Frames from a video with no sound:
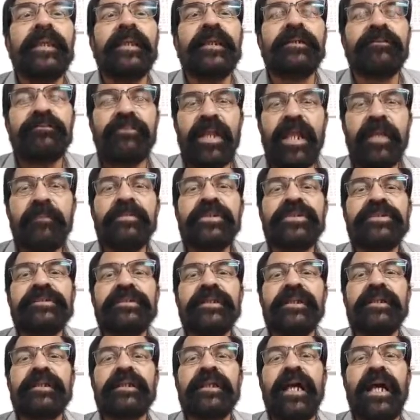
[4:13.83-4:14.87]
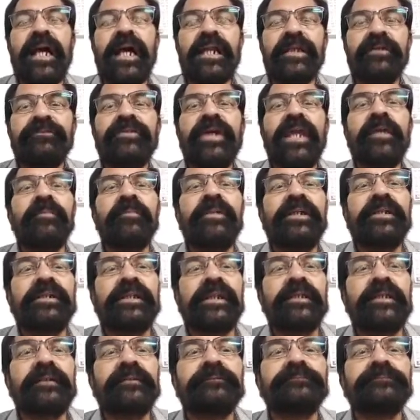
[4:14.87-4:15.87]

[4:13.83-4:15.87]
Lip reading: trimester and viability.